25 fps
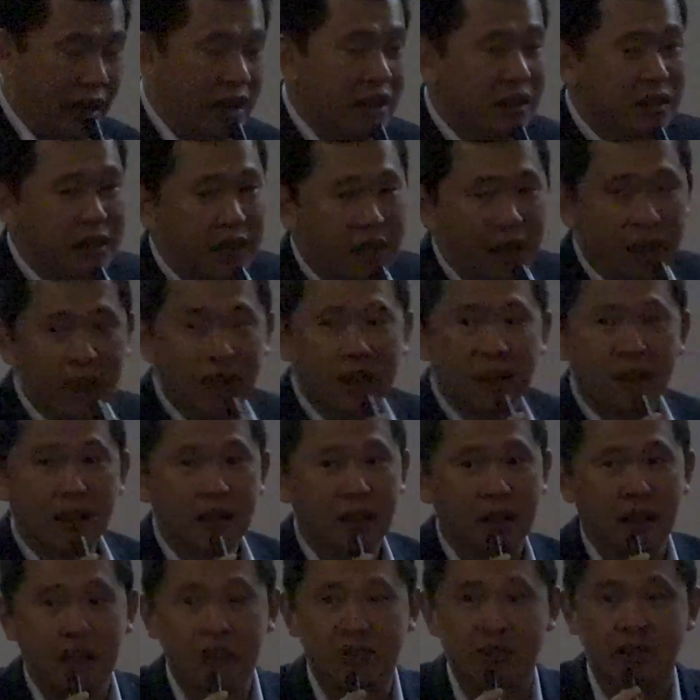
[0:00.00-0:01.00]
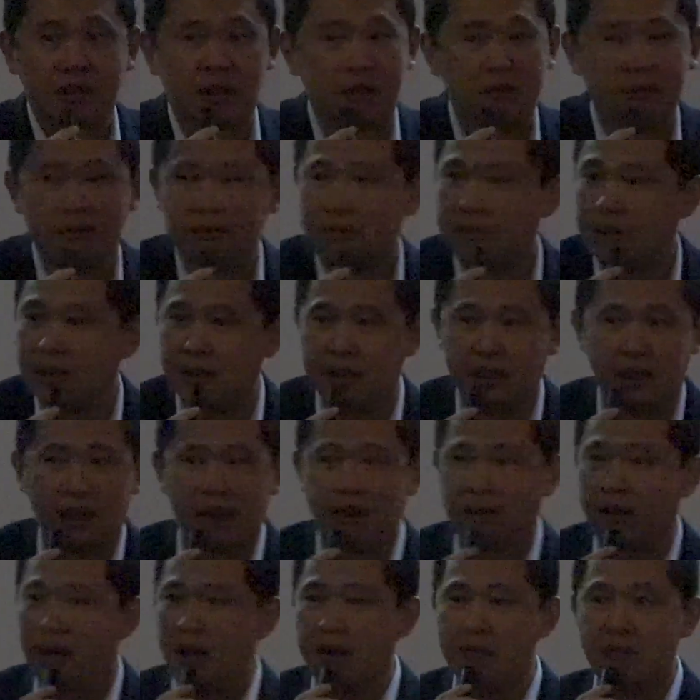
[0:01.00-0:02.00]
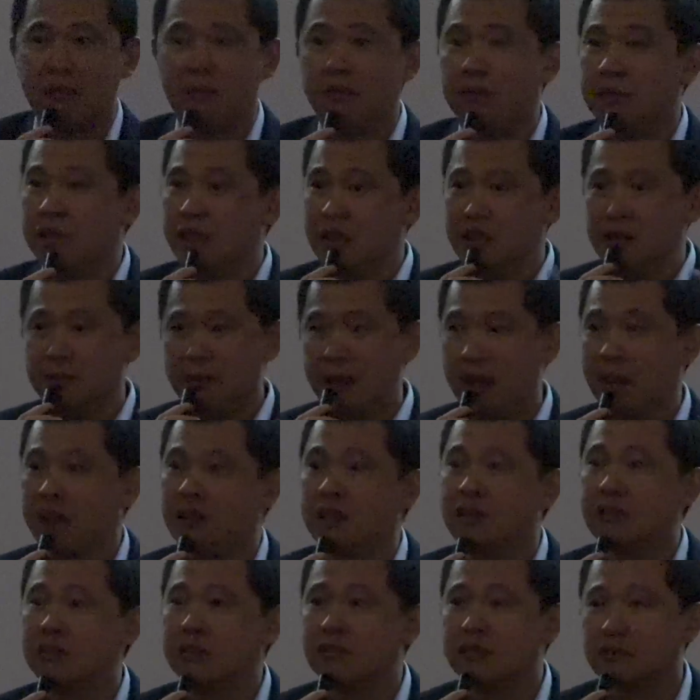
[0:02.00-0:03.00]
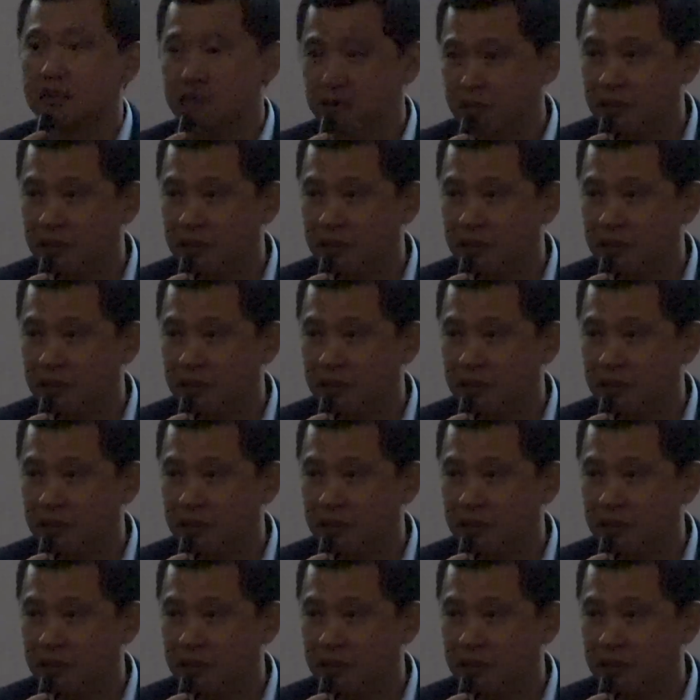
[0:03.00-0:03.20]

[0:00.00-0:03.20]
is in the medical